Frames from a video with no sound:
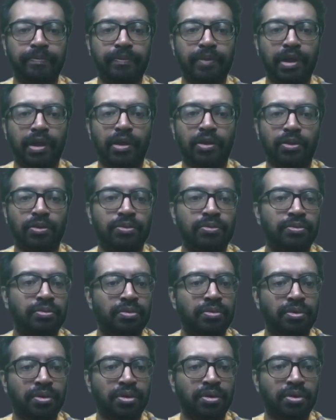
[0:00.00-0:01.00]
Hello.
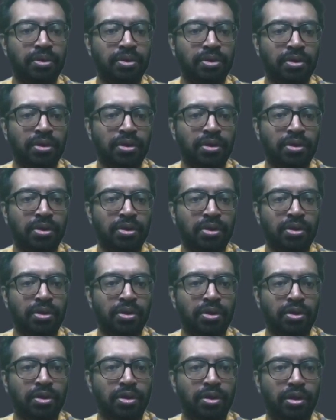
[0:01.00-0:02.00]

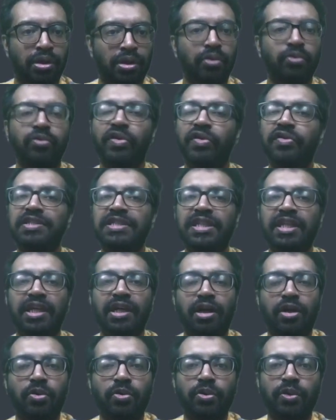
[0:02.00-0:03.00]
Now we will see
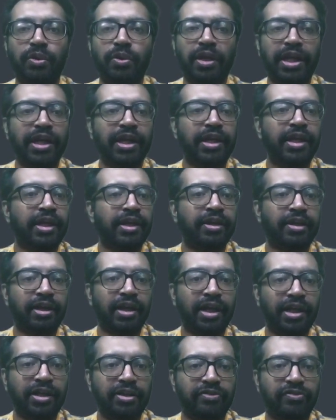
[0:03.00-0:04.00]
how to read and
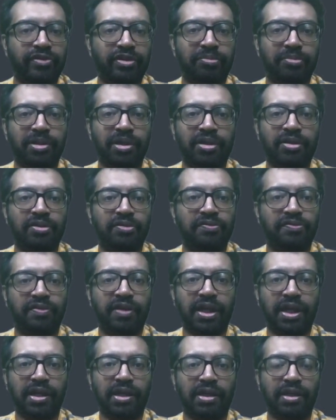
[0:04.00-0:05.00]
write from a
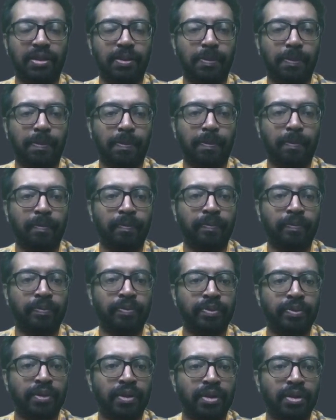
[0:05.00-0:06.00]
file.
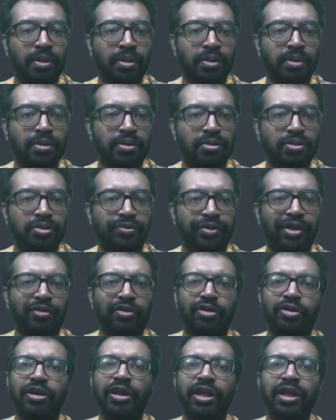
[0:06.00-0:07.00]
So we have
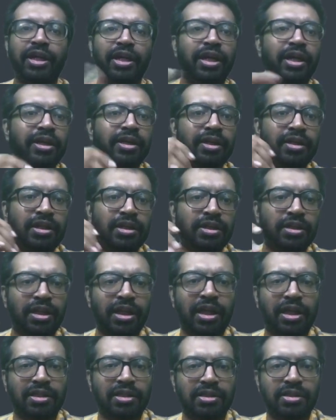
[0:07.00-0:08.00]
already created in the
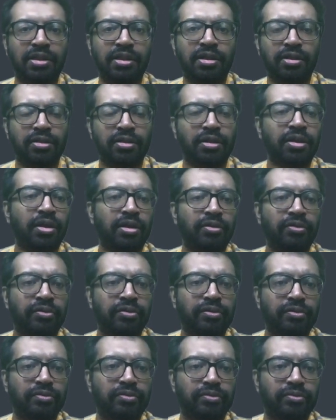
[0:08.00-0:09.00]
last
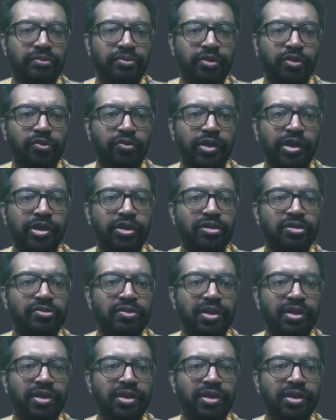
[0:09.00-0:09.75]
few videos.